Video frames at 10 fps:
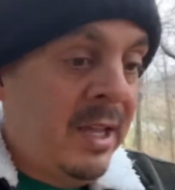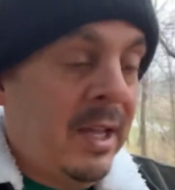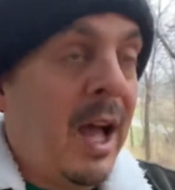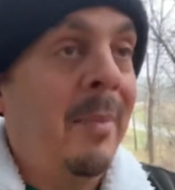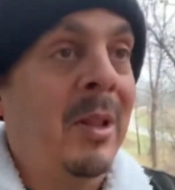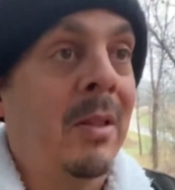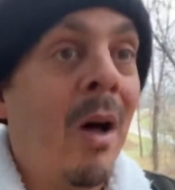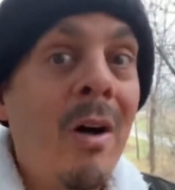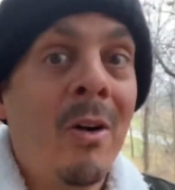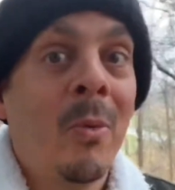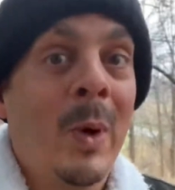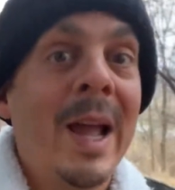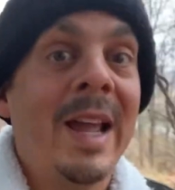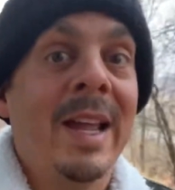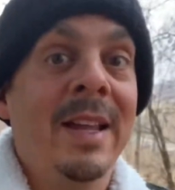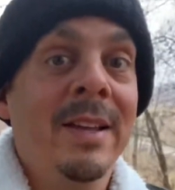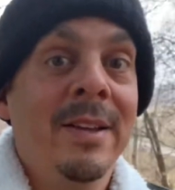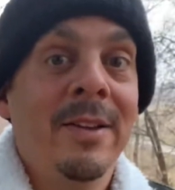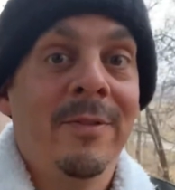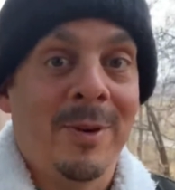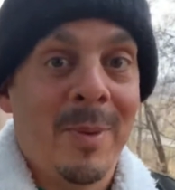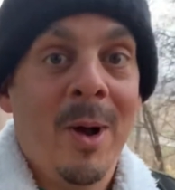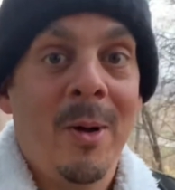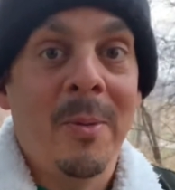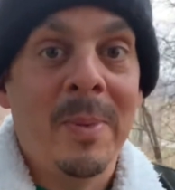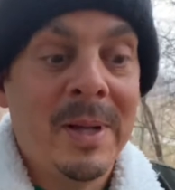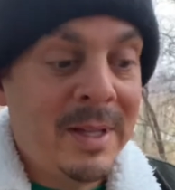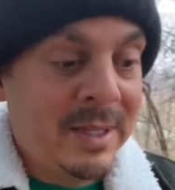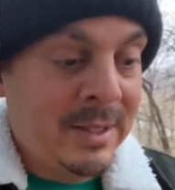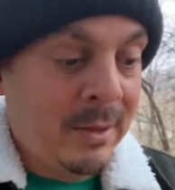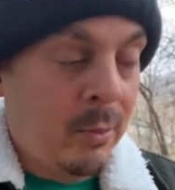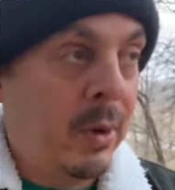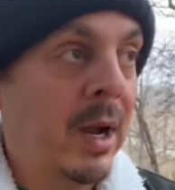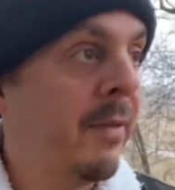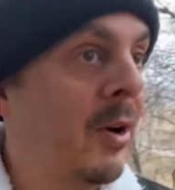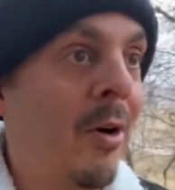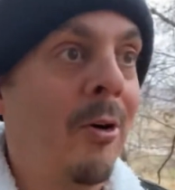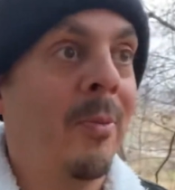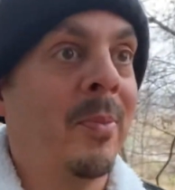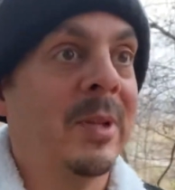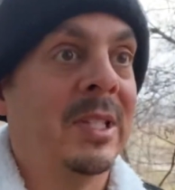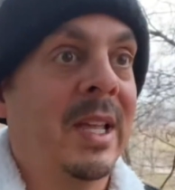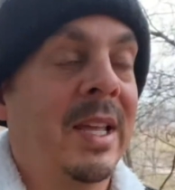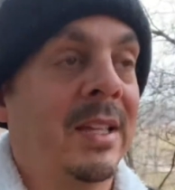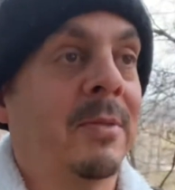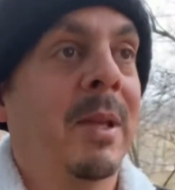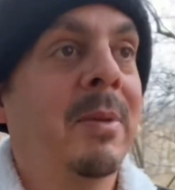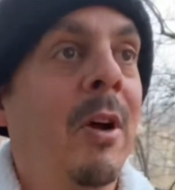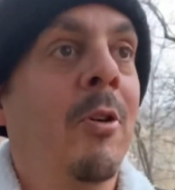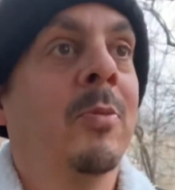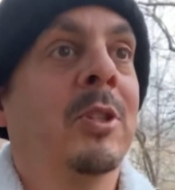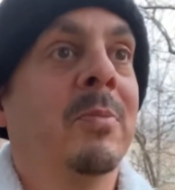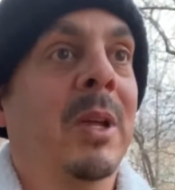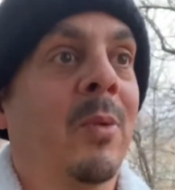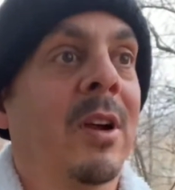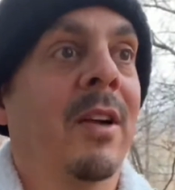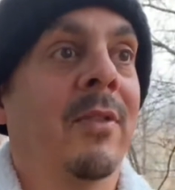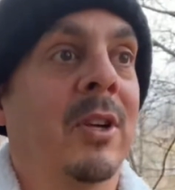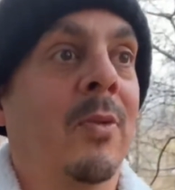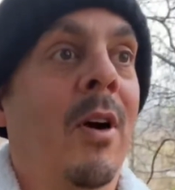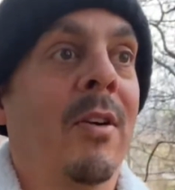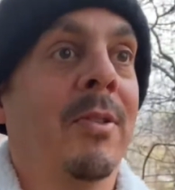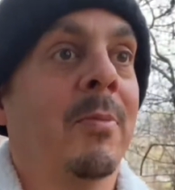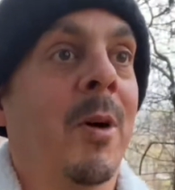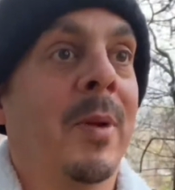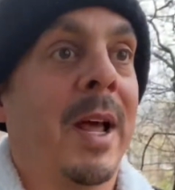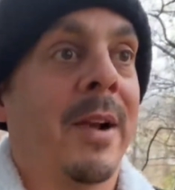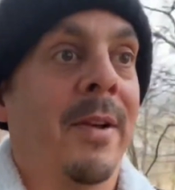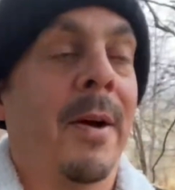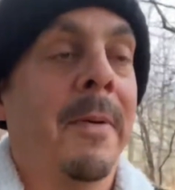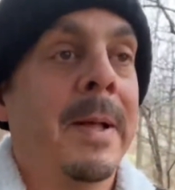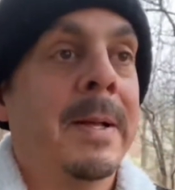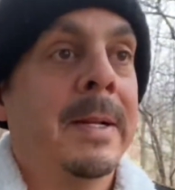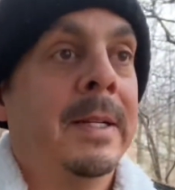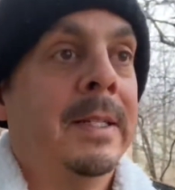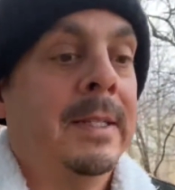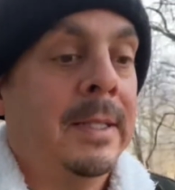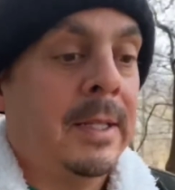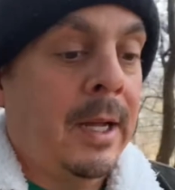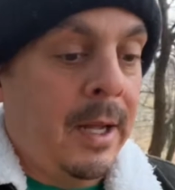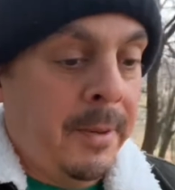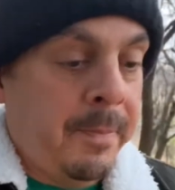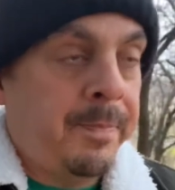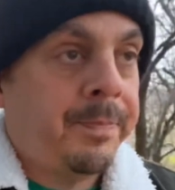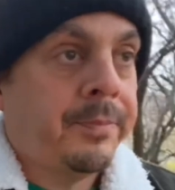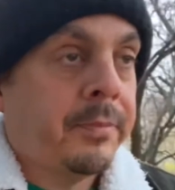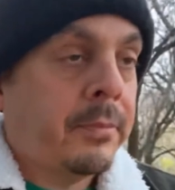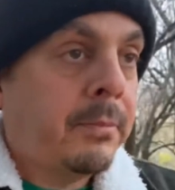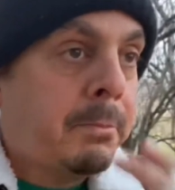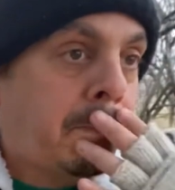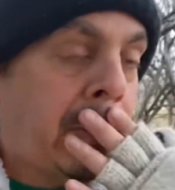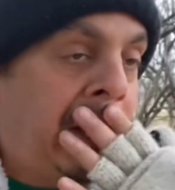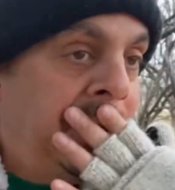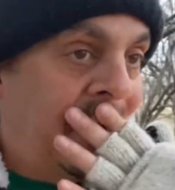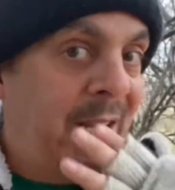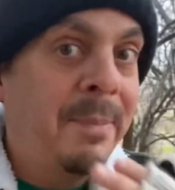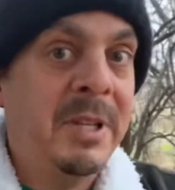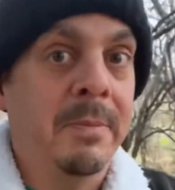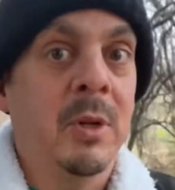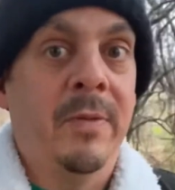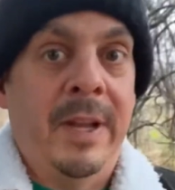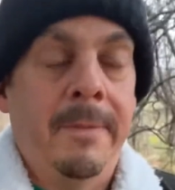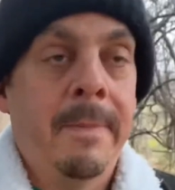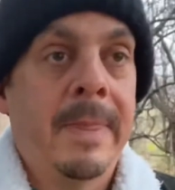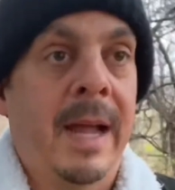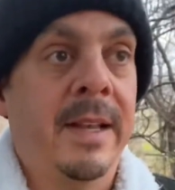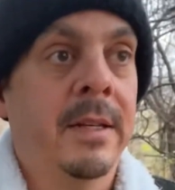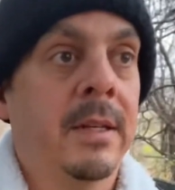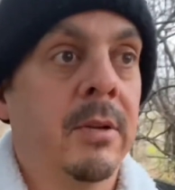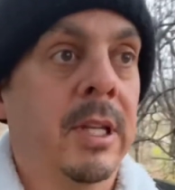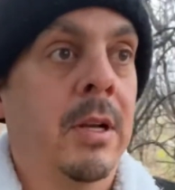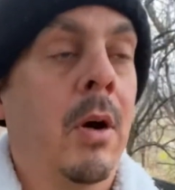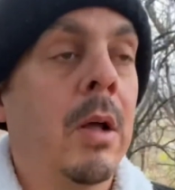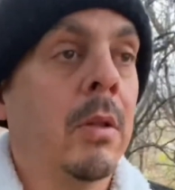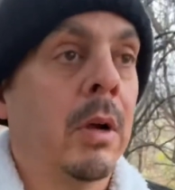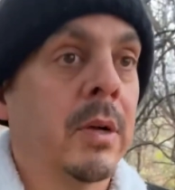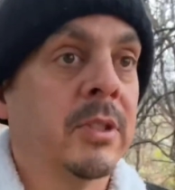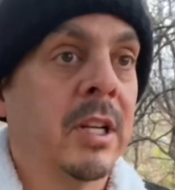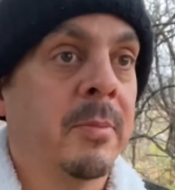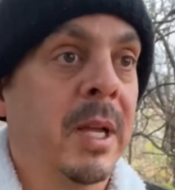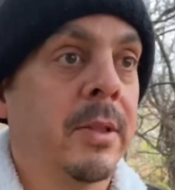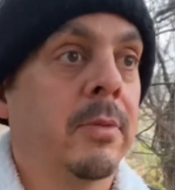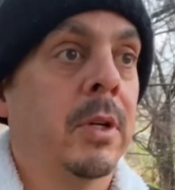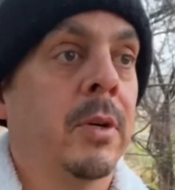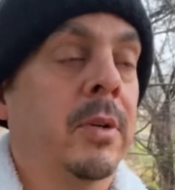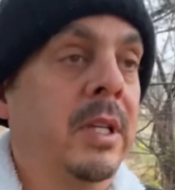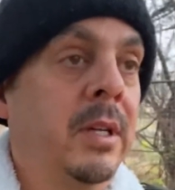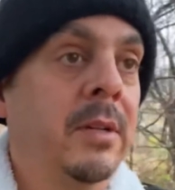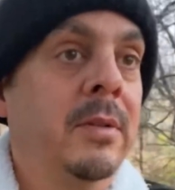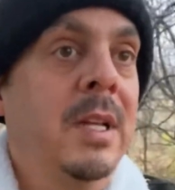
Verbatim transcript: I'm a long way from home, wherever home is, is. Maybe home should be wherever you are at the moment. I don't know. Um, so I kept it moving. I didn't really know how long I was going to be on the road, you know.